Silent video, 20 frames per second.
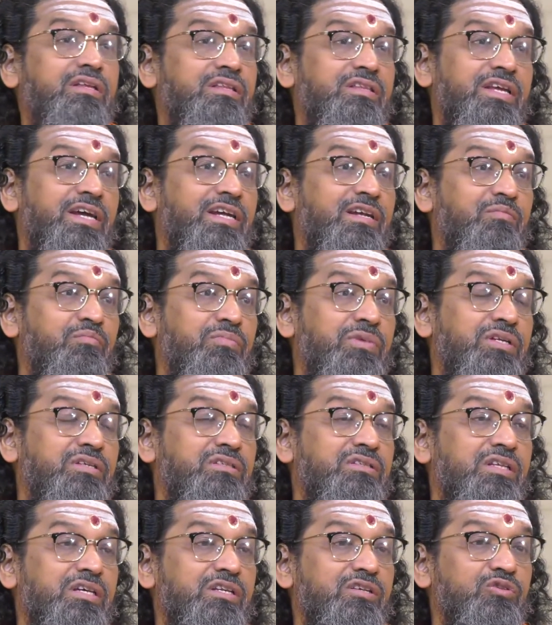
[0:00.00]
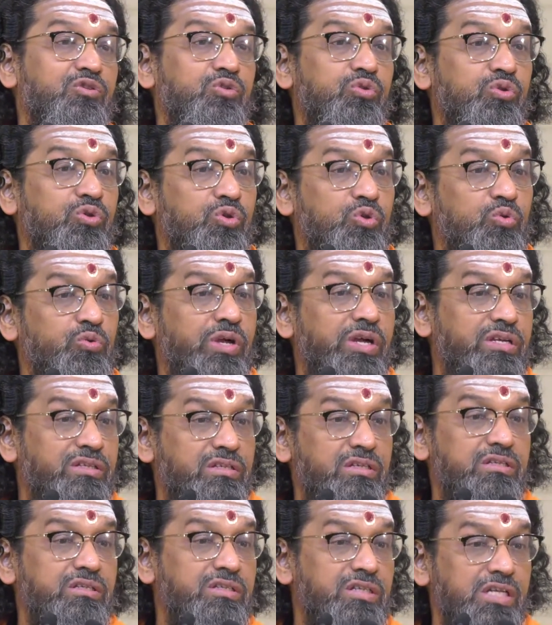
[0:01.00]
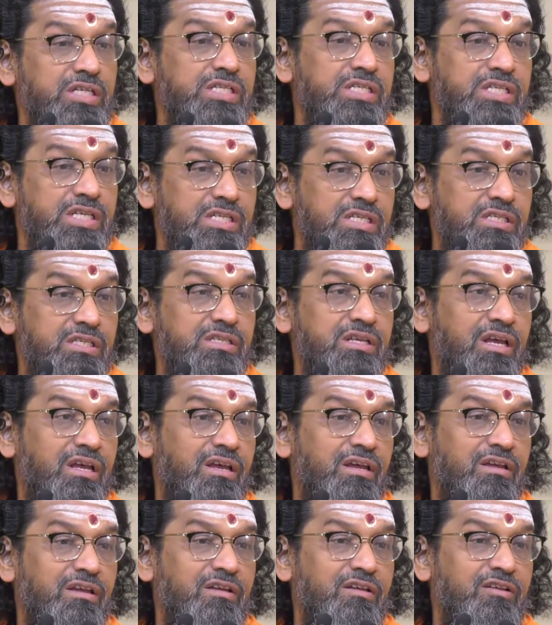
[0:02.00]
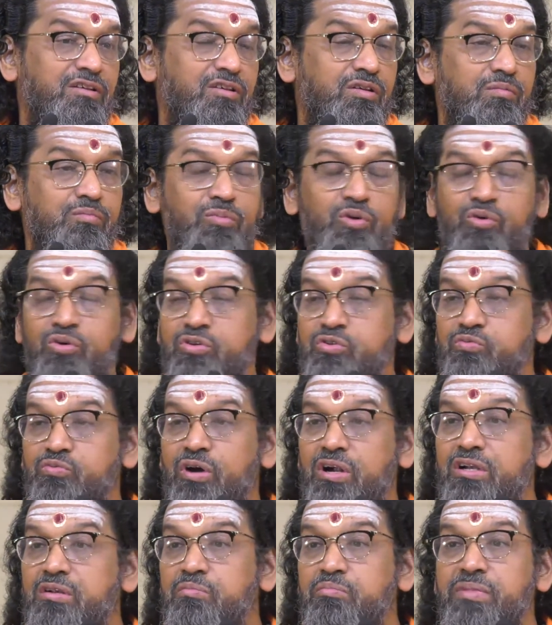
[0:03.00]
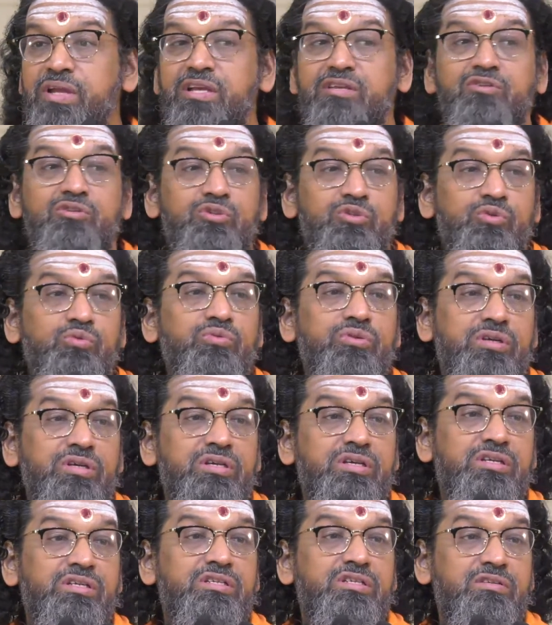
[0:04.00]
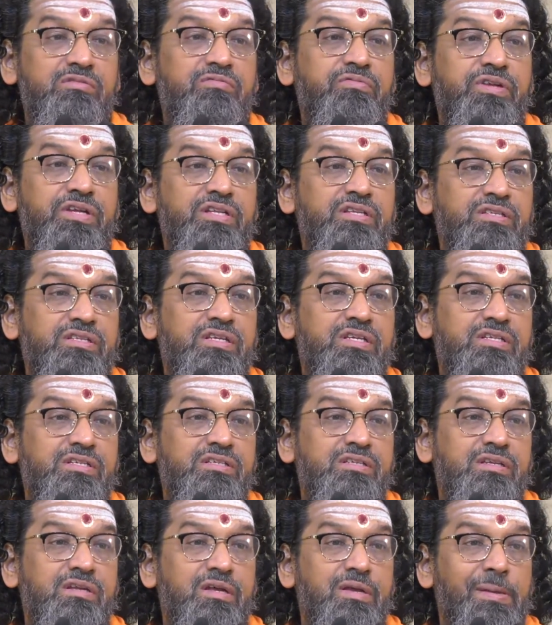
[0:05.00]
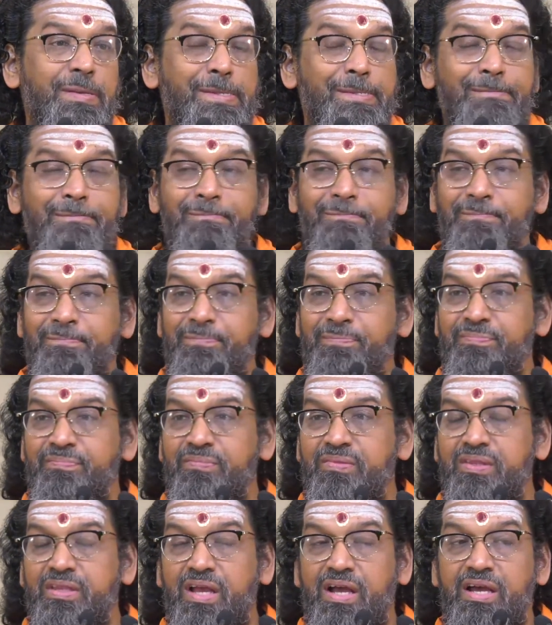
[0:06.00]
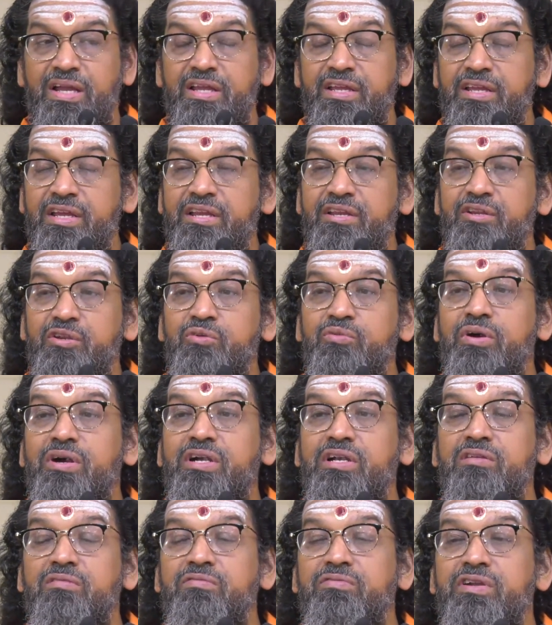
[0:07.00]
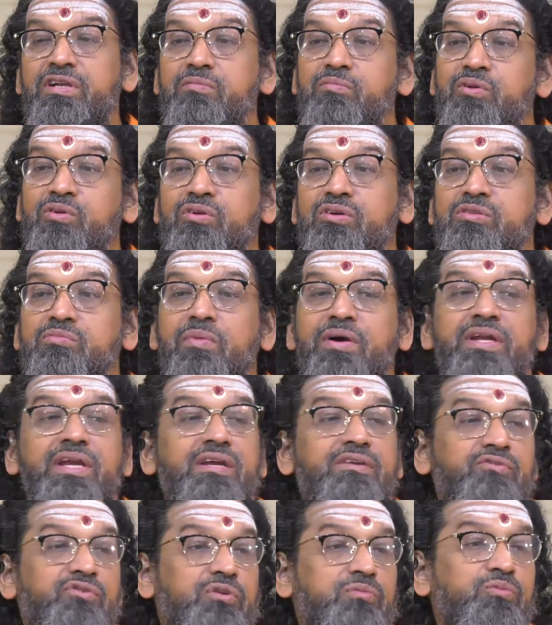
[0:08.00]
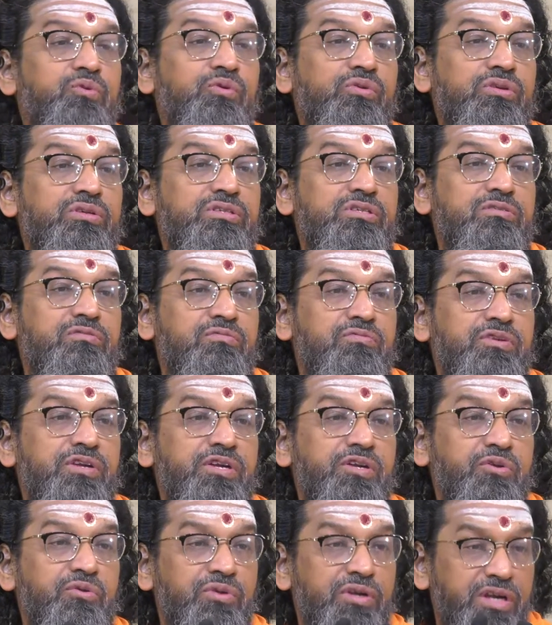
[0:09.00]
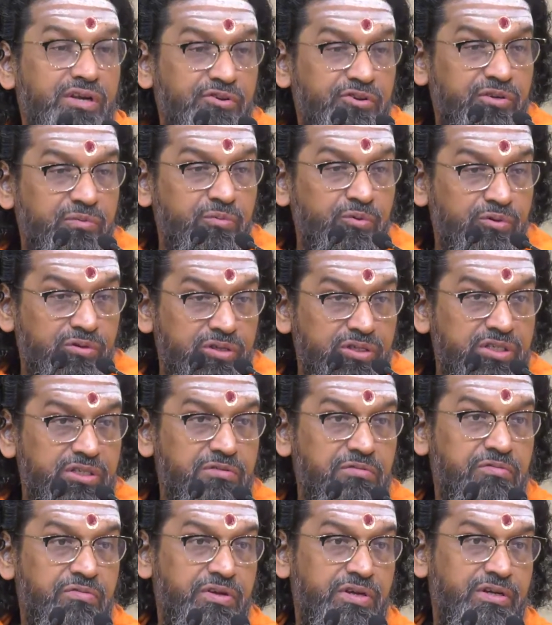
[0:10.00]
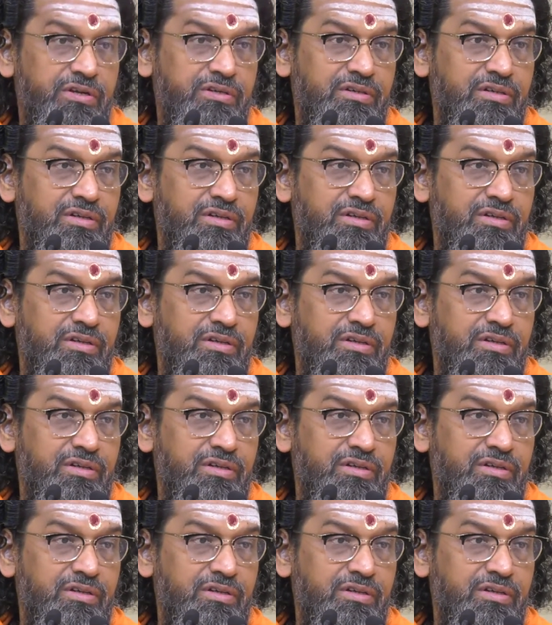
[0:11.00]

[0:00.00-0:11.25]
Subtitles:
That means there is no two existences. Because what makes two is differences. I and you are different because my attribute is different, your attribute is different.